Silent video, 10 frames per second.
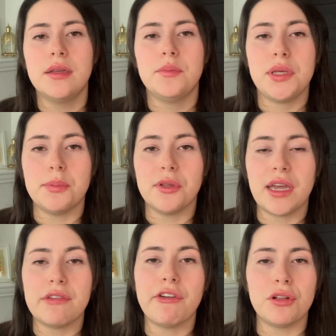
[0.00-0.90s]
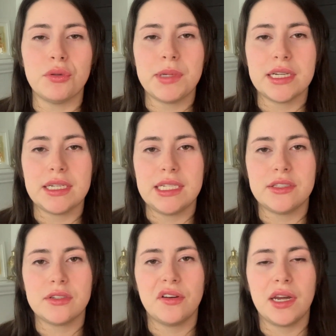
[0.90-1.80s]
people that follow me on
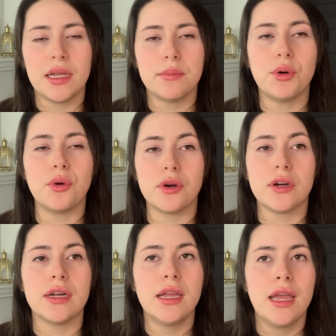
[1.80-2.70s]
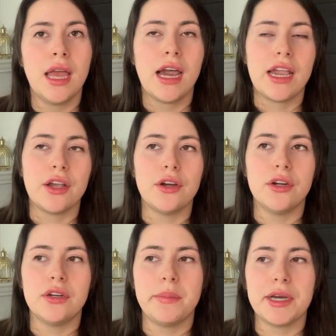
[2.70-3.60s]
Instagram, or I
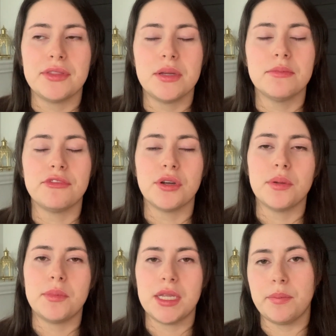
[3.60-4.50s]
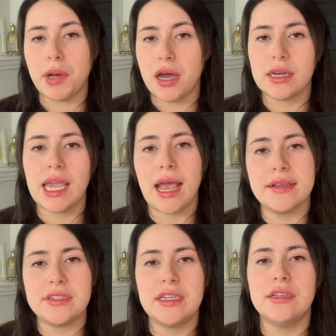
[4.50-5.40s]
heard about them from a
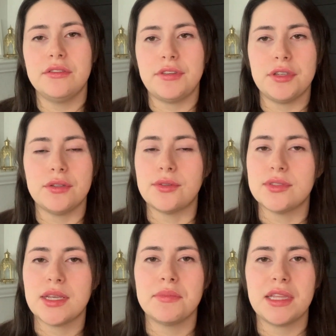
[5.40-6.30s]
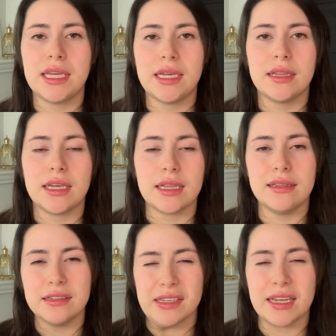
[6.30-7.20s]
podcast interview, something like a
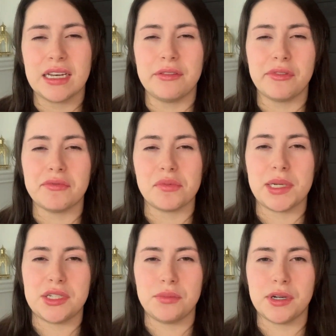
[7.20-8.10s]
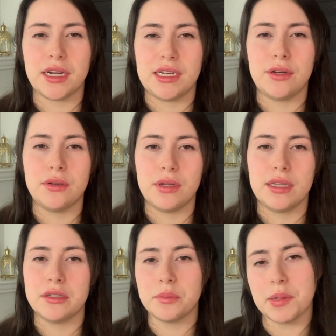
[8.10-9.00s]
little nugget of information where I know a
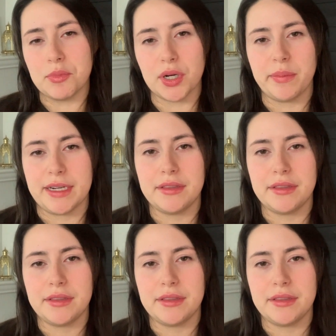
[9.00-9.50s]
little bit more about